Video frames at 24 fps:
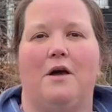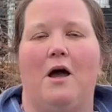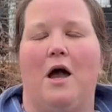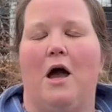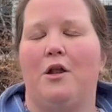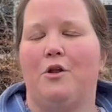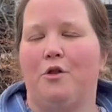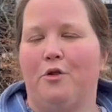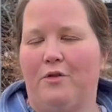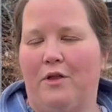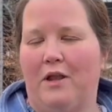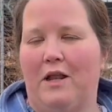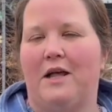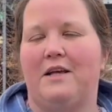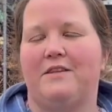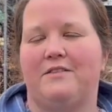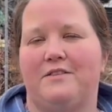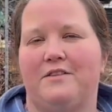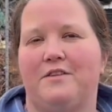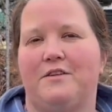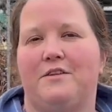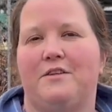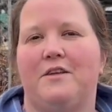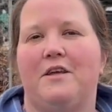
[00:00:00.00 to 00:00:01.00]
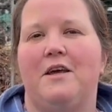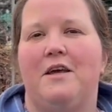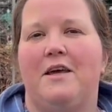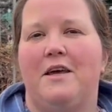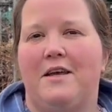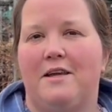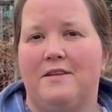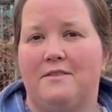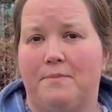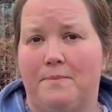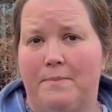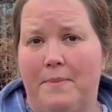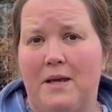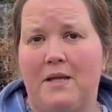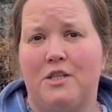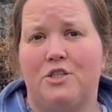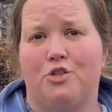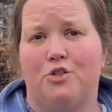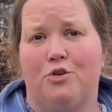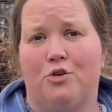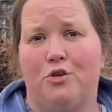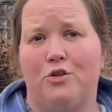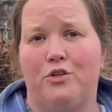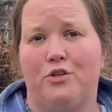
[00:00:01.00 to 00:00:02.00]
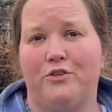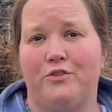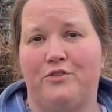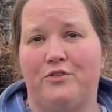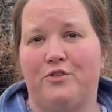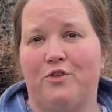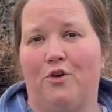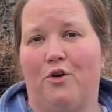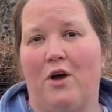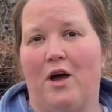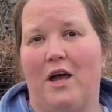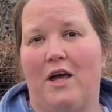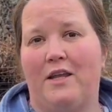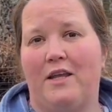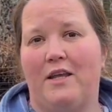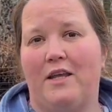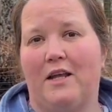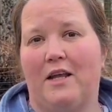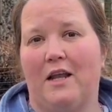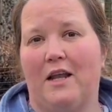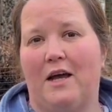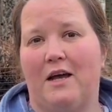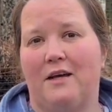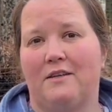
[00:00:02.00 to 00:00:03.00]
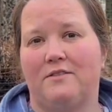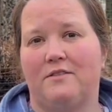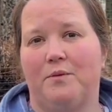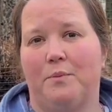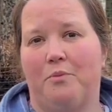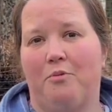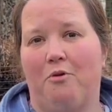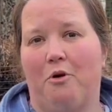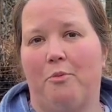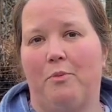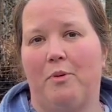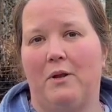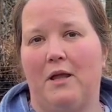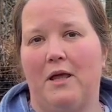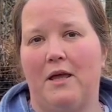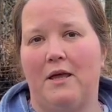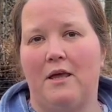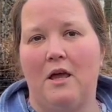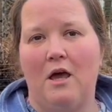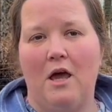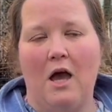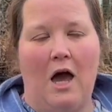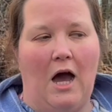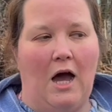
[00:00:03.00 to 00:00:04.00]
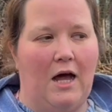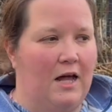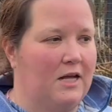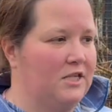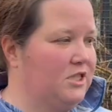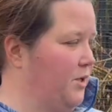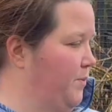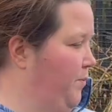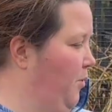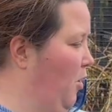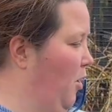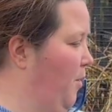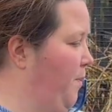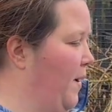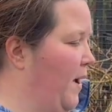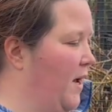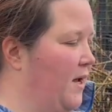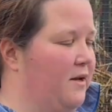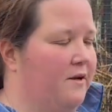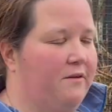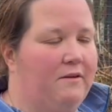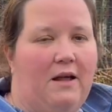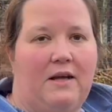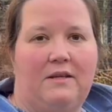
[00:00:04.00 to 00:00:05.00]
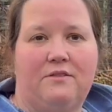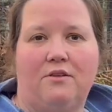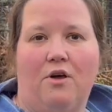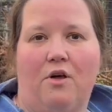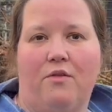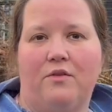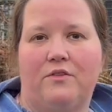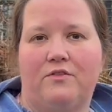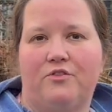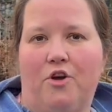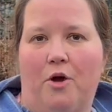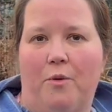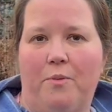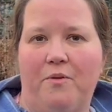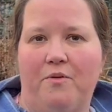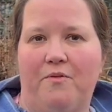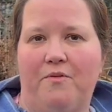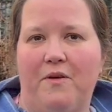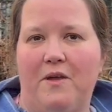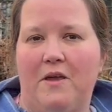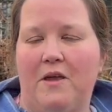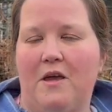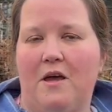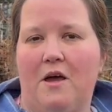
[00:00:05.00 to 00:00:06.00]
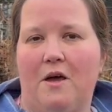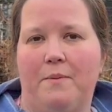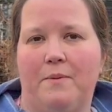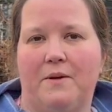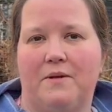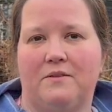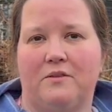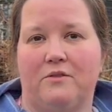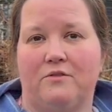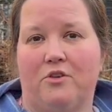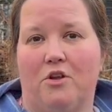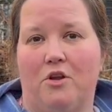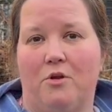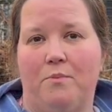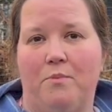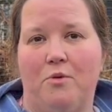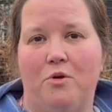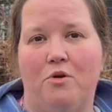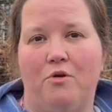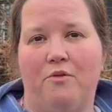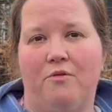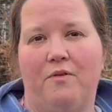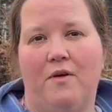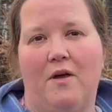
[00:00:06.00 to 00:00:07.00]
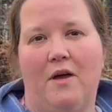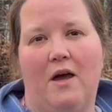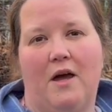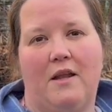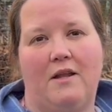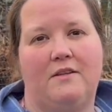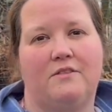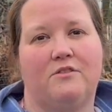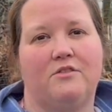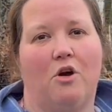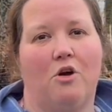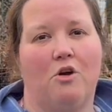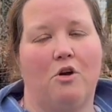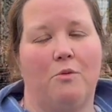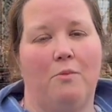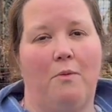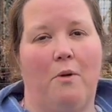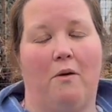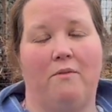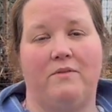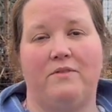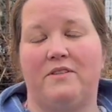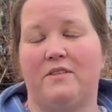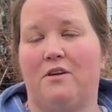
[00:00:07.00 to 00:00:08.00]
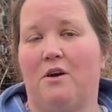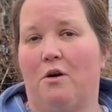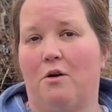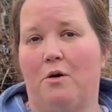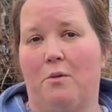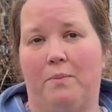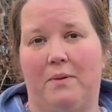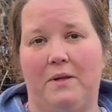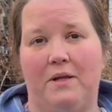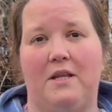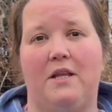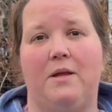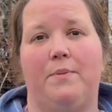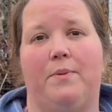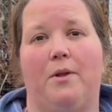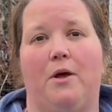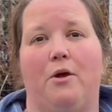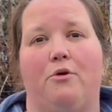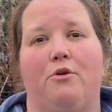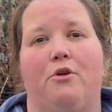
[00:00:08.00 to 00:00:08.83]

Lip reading: Another lesson is make sure you store any glass properly. I actually put a pane of glass on the top of here because I was going to move it, and it's got obviously got completely blown